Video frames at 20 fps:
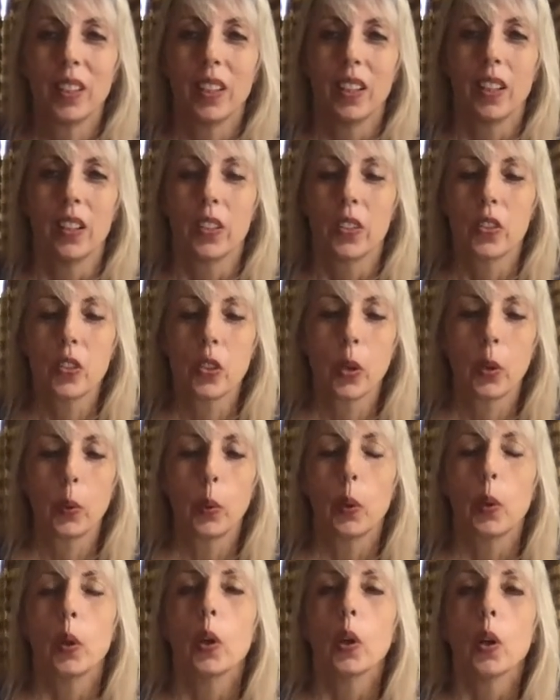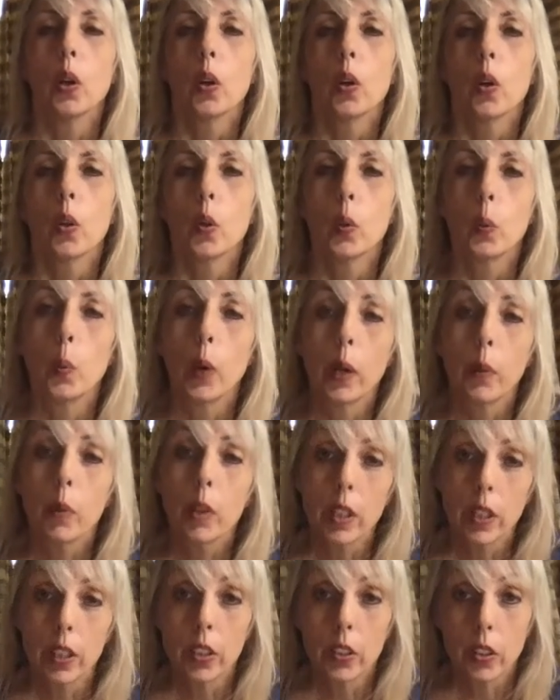So the way we're going
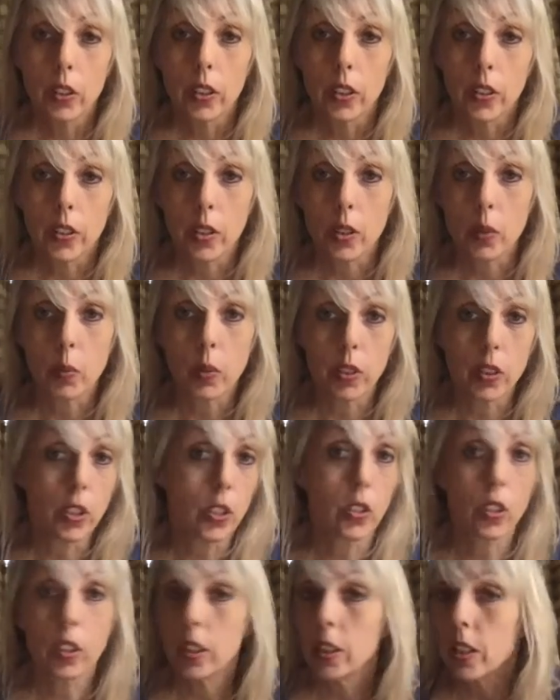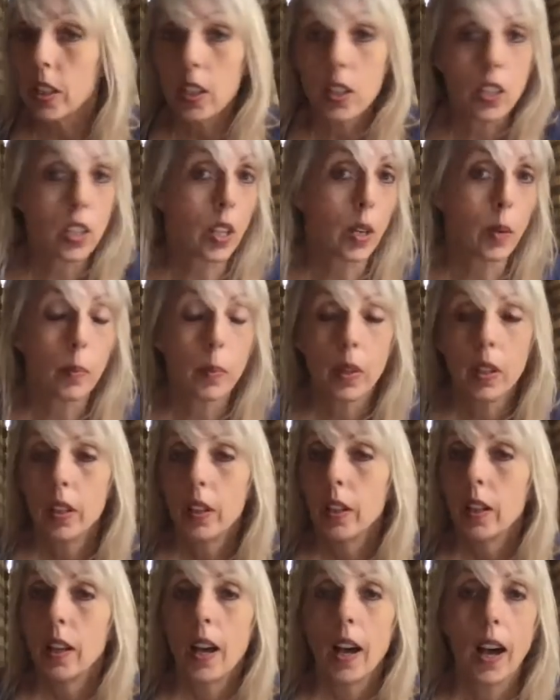to do this is we're just going to teach them
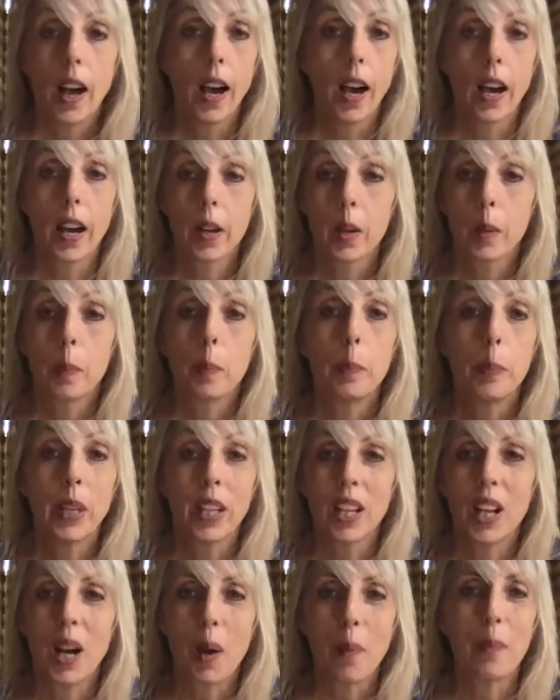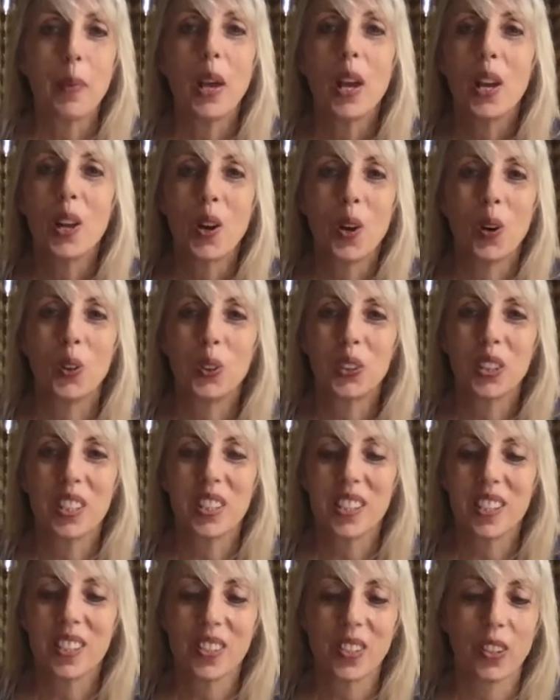how to pick up and hold a
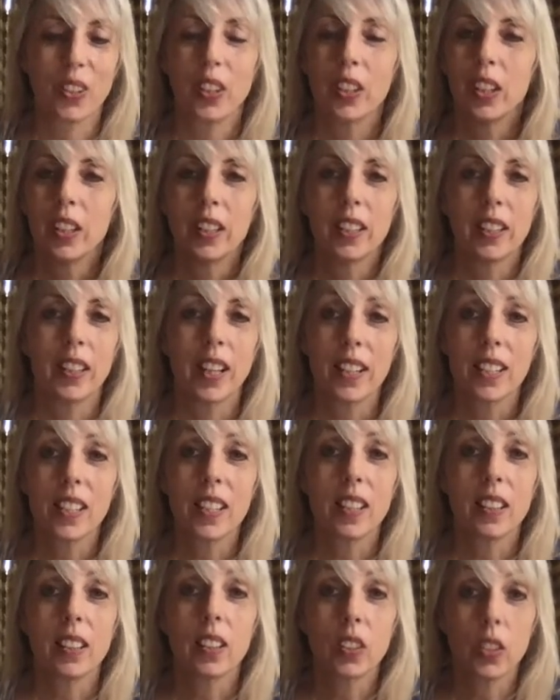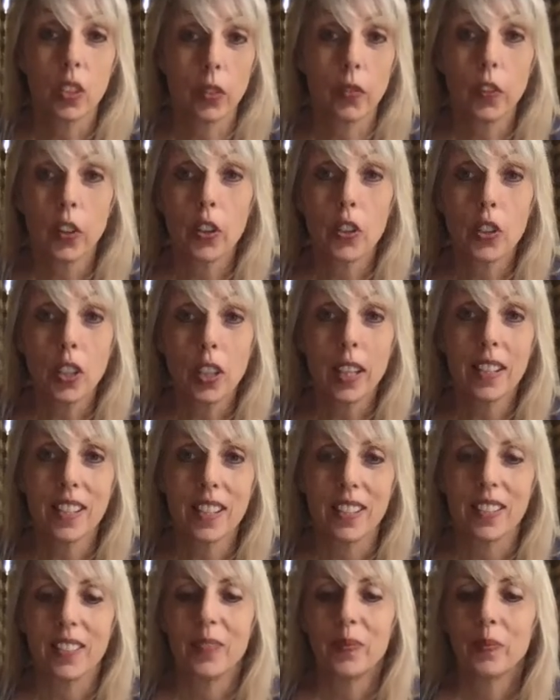scissor. That's it. It's the first lesson.
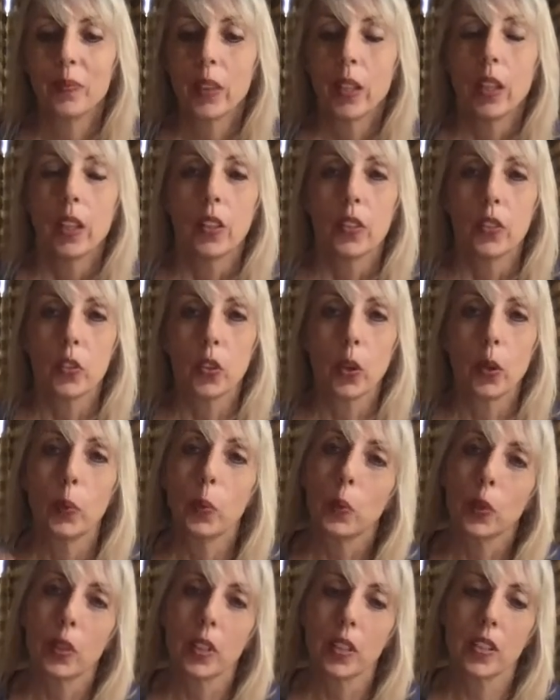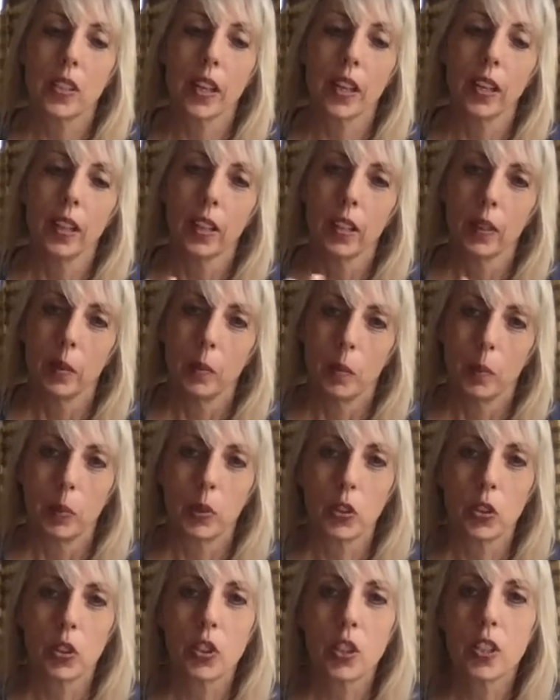So we're going to say, put
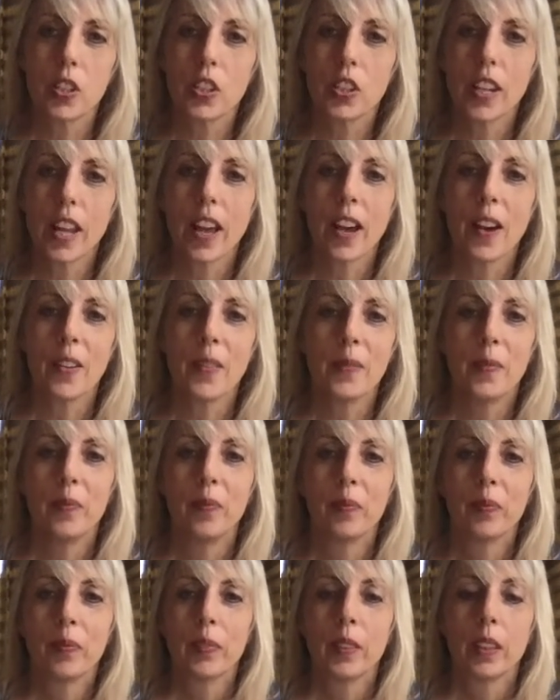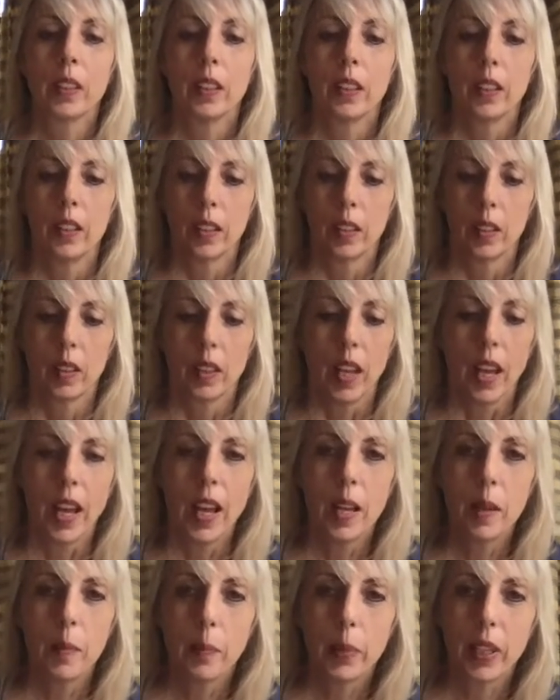your scissor down
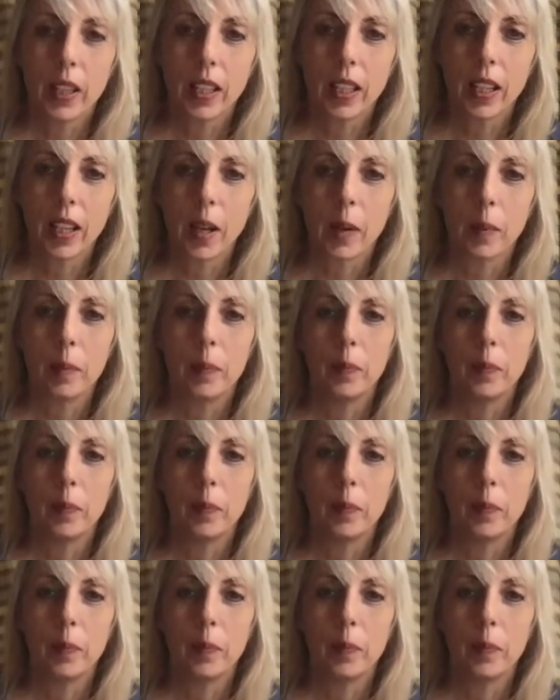and pick it up